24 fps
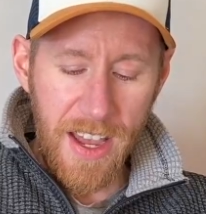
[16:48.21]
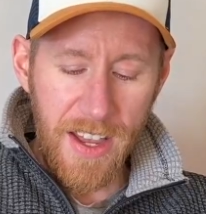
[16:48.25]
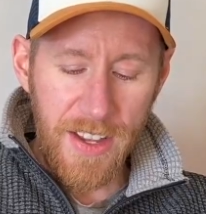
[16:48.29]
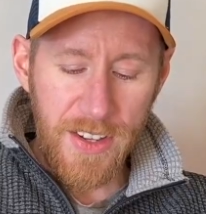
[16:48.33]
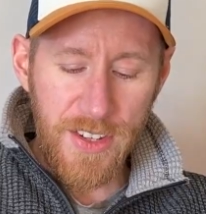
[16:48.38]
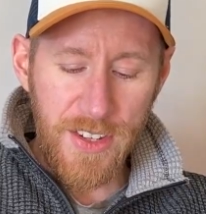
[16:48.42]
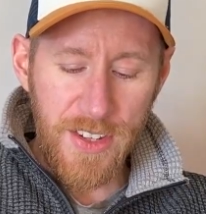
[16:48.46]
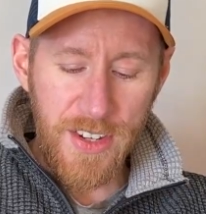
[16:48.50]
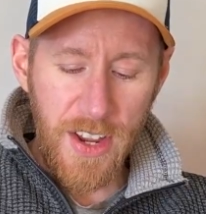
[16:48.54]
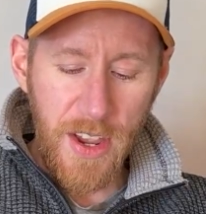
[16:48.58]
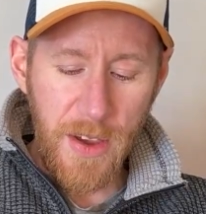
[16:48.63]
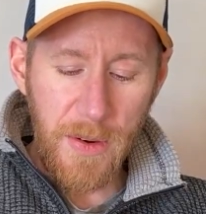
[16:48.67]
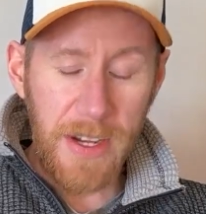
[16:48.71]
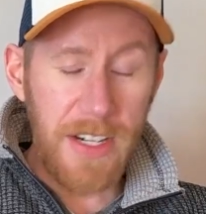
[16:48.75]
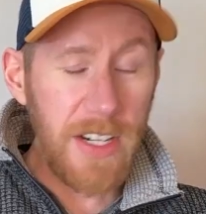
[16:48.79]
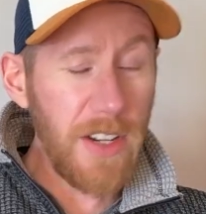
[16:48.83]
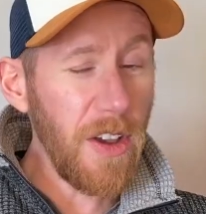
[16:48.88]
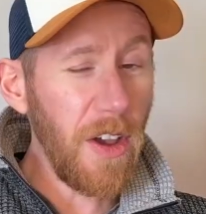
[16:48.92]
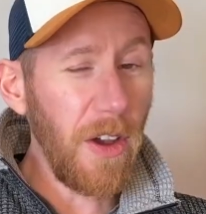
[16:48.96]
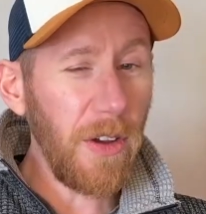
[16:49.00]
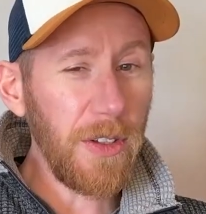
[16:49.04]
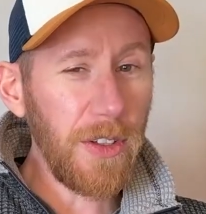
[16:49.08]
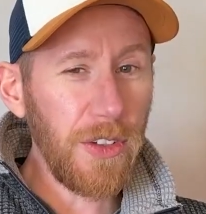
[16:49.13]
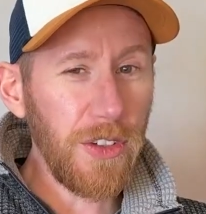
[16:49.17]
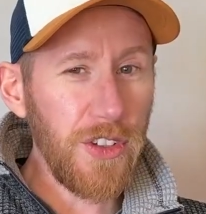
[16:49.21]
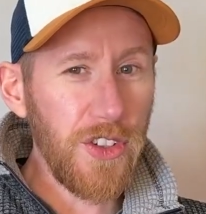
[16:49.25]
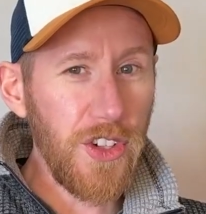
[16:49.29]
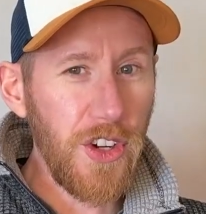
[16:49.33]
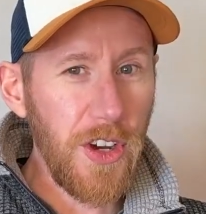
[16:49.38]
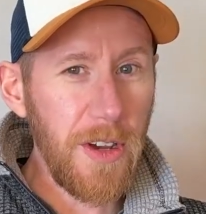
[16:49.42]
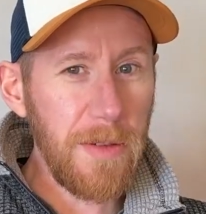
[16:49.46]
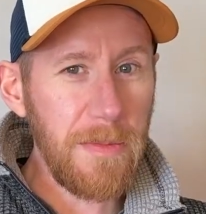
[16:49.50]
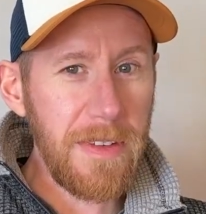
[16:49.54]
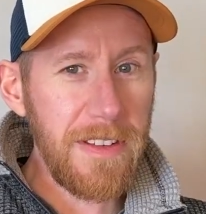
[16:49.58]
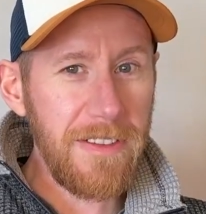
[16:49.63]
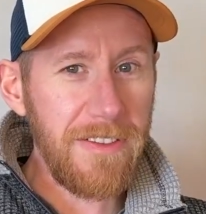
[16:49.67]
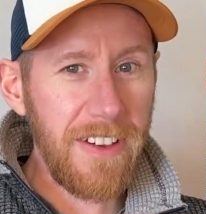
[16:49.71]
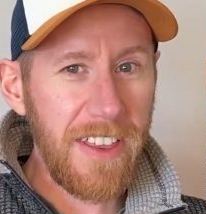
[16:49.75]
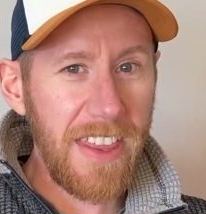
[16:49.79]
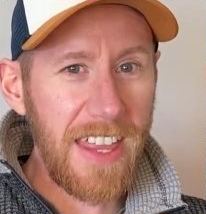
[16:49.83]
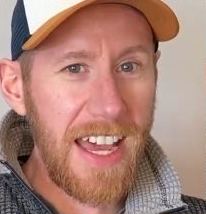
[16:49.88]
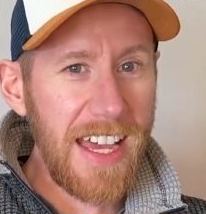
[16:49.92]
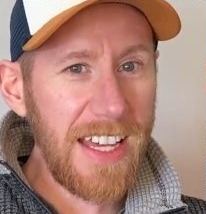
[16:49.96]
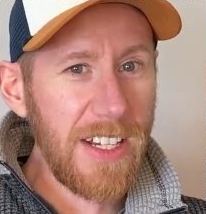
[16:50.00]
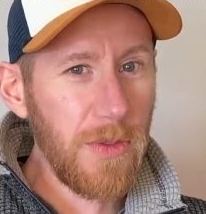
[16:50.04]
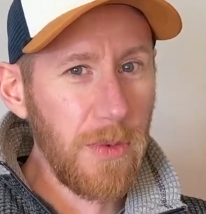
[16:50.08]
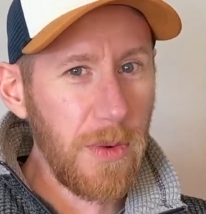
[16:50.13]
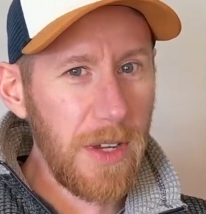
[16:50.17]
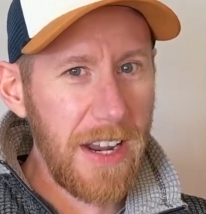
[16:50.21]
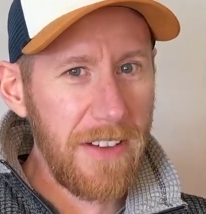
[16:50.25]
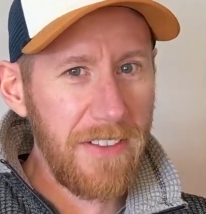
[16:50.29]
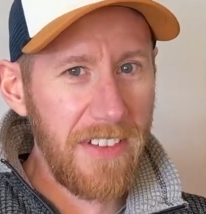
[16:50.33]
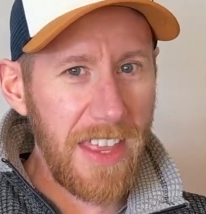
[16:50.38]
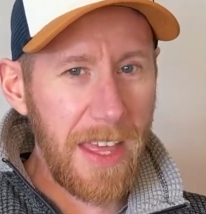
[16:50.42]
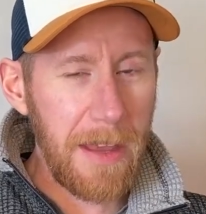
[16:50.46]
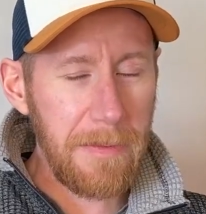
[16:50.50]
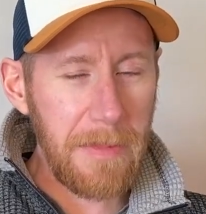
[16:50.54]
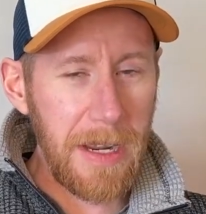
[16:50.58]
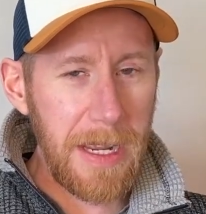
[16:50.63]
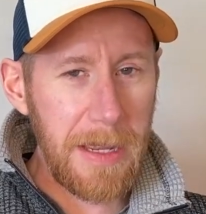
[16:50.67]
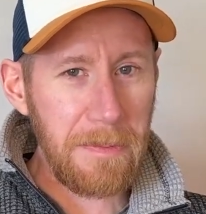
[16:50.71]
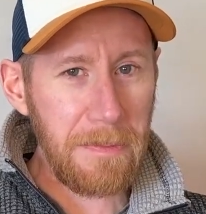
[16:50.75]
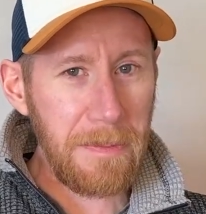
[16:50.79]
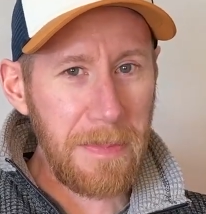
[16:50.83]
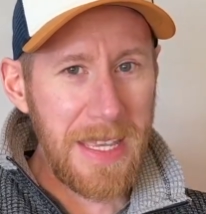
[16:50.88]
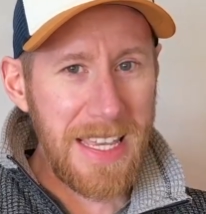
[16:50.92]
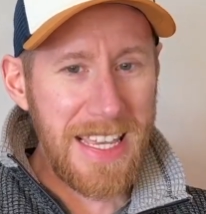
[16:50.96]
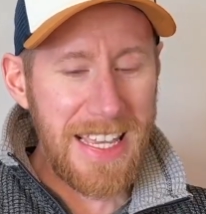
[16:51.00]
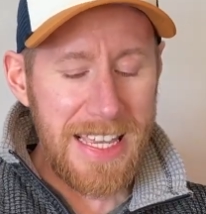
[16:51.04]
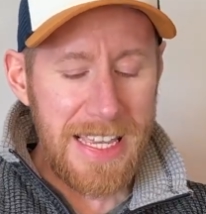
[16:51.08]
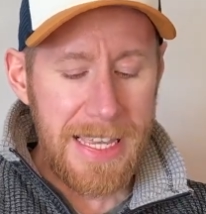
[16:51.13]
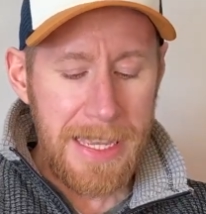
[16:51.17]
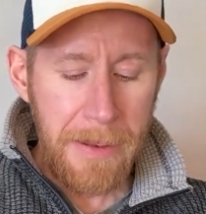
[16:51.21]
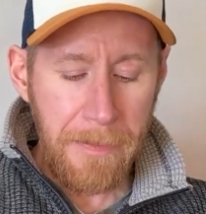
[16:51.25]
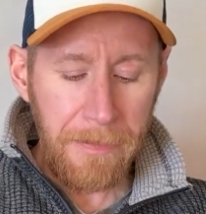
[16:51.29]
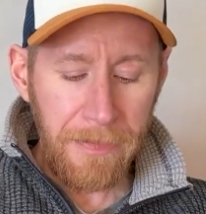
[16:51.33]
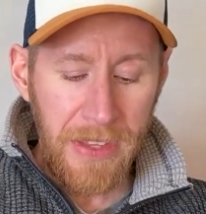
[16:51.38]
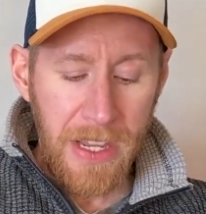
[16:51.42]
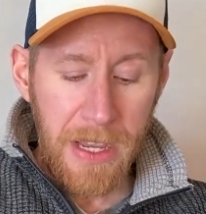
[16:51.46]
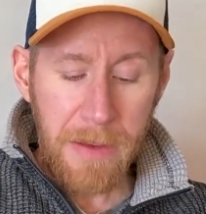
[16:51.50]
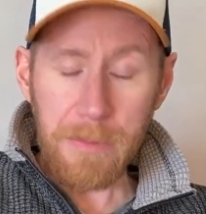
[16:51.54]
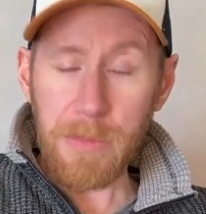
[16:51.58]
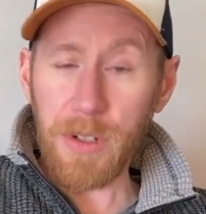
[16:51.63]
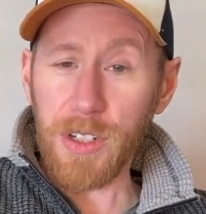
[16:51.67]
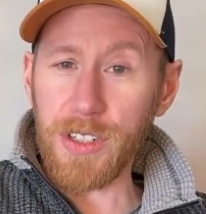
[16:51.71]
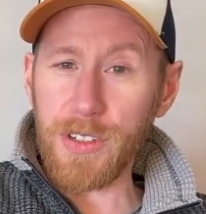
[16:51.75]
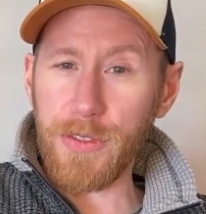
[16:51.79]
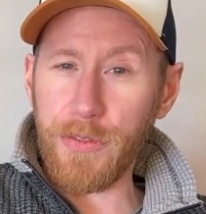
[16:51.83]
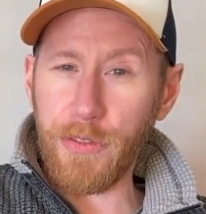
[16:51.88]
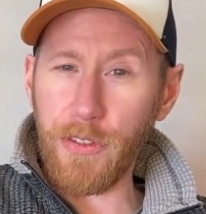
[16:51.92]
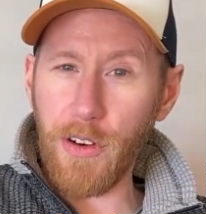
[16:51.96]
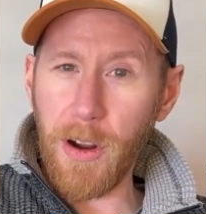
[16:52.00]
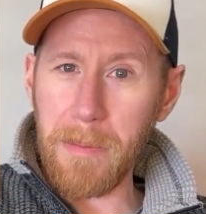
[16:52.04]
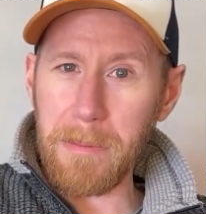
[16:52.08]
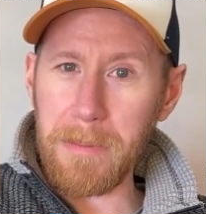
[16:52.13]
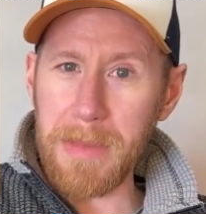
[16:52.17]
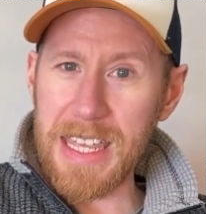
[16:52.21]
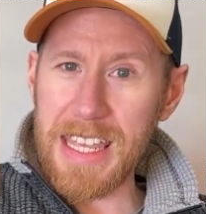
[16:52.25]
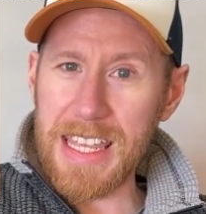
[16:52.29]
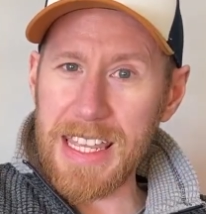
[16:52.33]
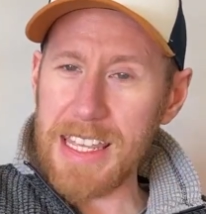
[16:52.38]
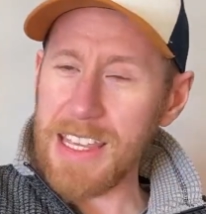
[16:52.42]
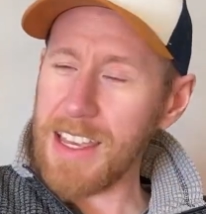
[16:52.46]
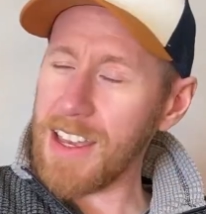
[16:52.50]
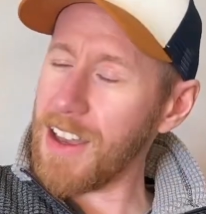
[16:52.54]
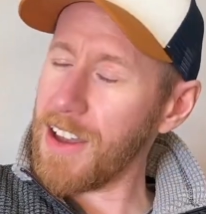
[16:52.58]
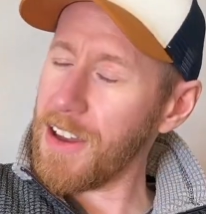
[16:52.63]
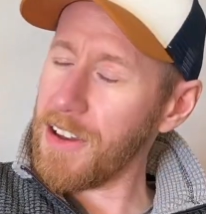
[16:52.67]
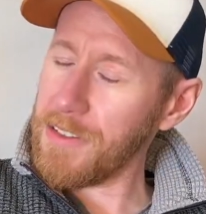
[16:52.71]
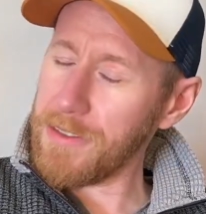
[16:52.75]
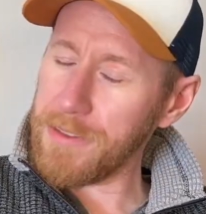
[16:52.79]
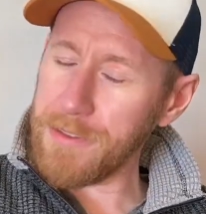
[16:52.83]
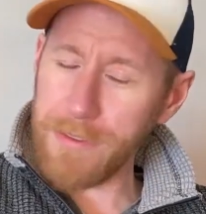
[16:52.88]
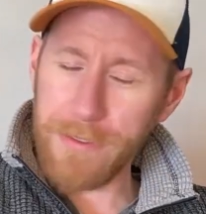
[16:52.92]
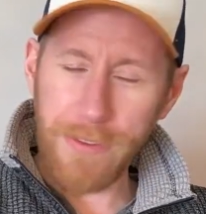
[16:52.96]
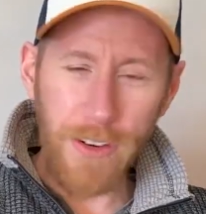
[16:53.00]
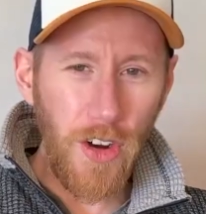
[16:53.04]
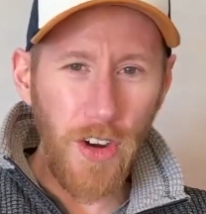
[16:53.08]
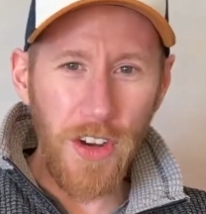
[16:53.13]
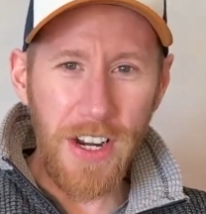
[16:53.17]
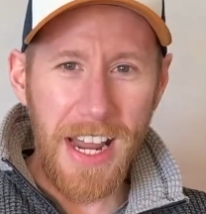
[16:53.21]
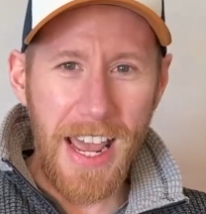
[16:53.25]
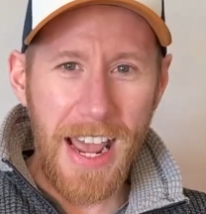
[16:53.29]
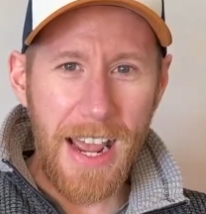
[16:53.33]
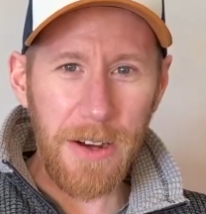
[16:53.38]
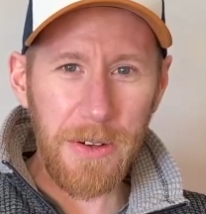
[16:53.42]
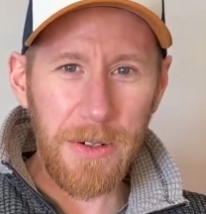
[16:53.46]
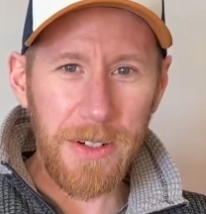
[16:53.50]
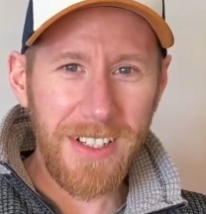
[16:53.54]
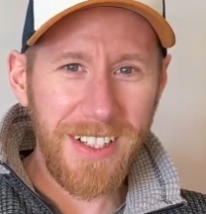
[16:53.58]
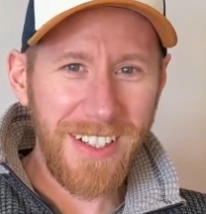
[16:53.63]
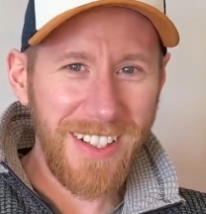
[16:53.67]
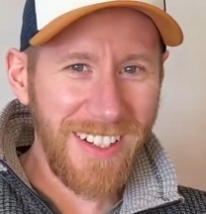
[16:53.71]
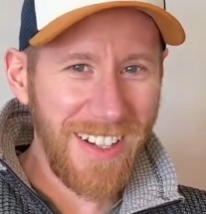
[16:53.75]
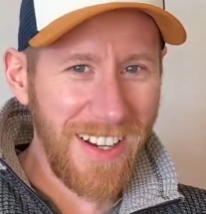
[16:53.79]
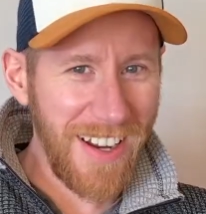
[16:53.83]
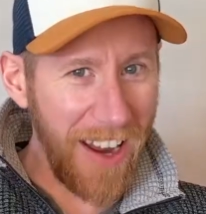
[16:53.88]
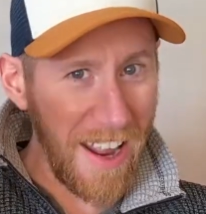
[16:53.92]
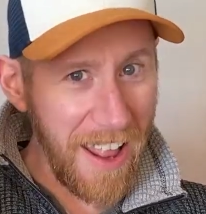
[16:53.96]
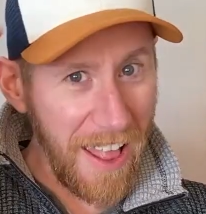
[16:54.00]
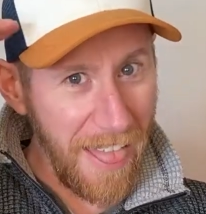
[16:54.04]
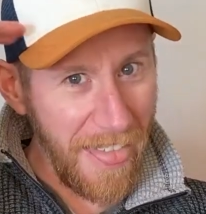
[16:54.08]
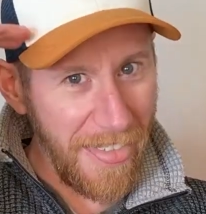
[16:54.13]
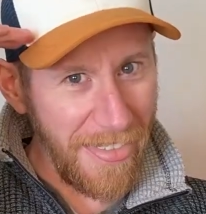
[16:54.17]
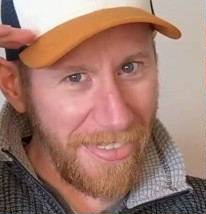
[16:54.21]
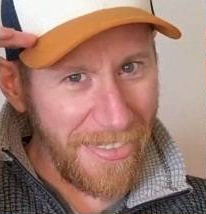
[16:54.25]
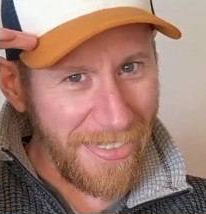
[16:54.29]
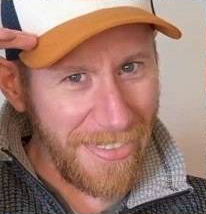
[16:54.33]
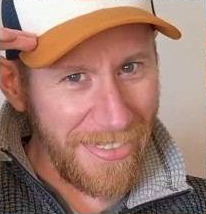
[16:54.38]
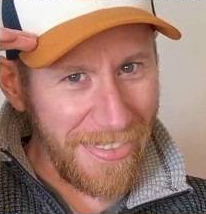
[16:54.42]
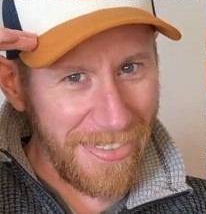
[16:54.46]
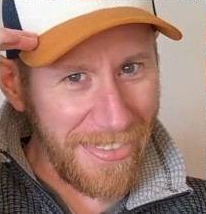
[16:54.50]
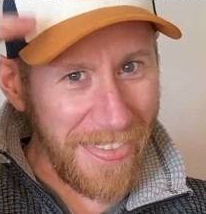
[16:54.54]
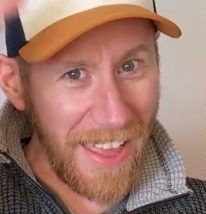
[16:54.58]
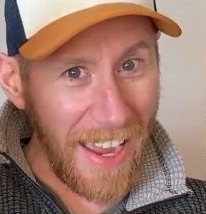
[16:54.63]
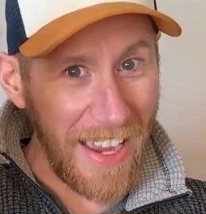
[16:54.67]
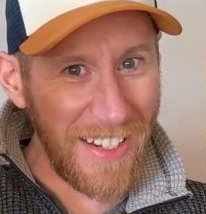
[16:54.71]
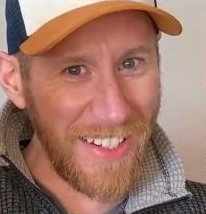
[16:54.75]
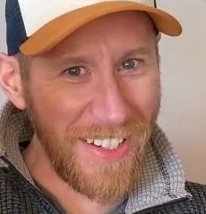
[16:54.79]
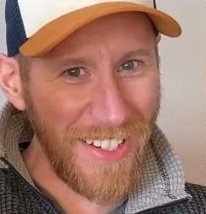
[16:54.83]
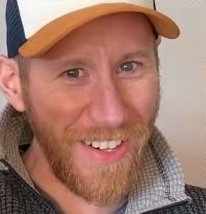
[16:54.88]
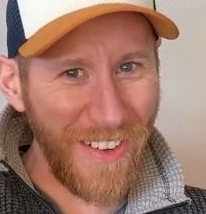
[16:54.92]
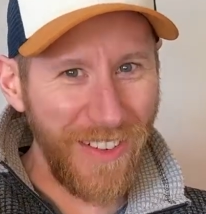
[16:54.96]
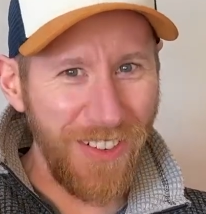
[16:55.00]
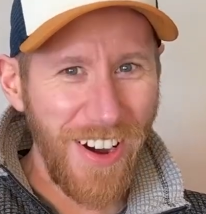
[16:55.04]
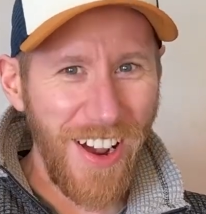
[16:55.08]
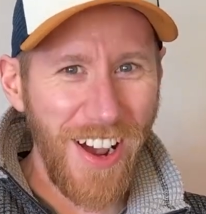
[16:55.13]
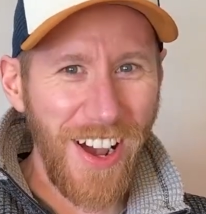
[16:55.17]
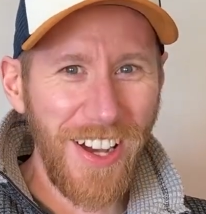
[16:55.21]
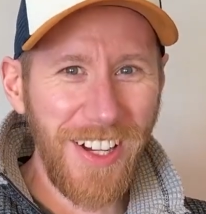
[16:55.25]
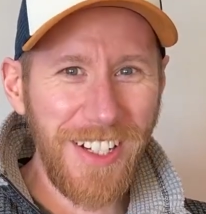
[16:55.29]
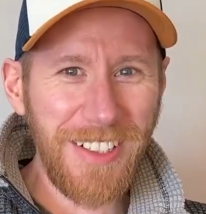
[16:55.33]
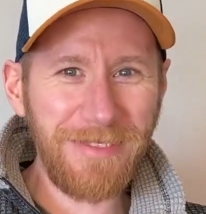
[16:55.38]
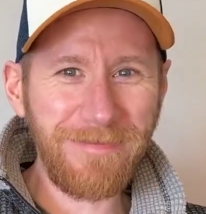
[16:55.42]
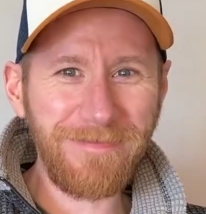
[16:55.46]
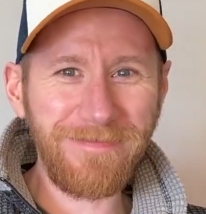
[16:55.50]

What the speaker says: So I do hope you'll join me for that, whenever that might be. But from me, for now, that's ta-ra.